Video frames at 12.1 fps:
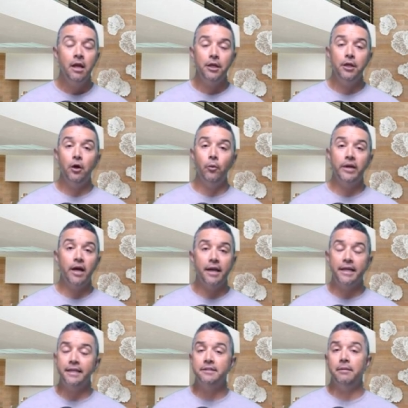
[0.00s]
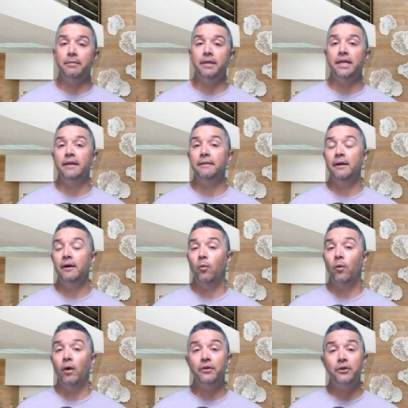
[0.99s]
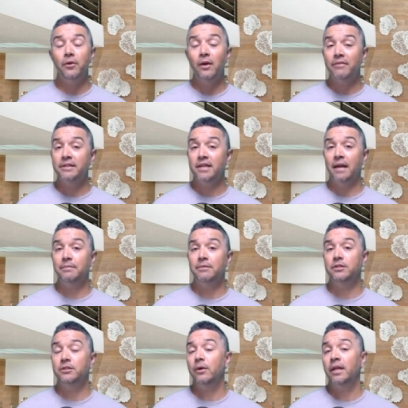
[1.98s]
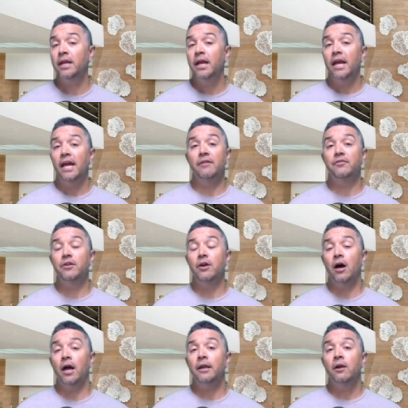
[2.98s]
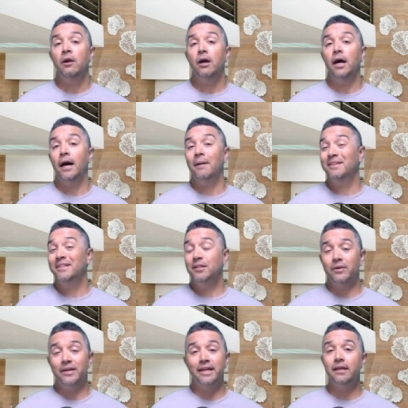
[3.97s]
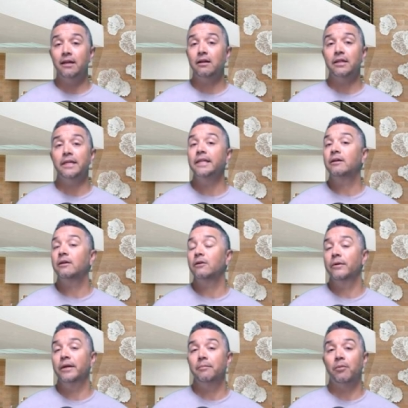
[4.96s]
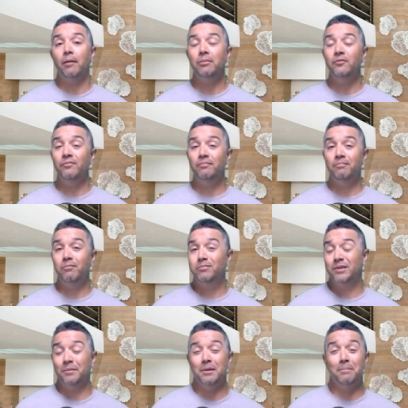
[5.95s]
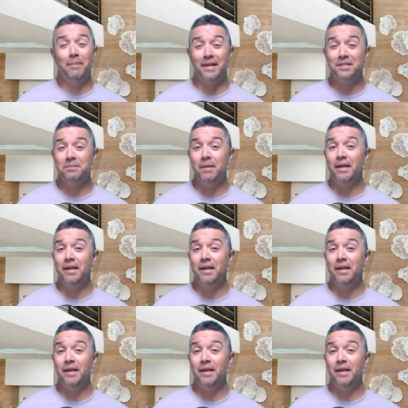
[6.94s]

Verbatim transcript: You know, we got to get somebody in there, whether you have the time to do it. If not, um, you know, getting a cleaning crew in, probably some of the best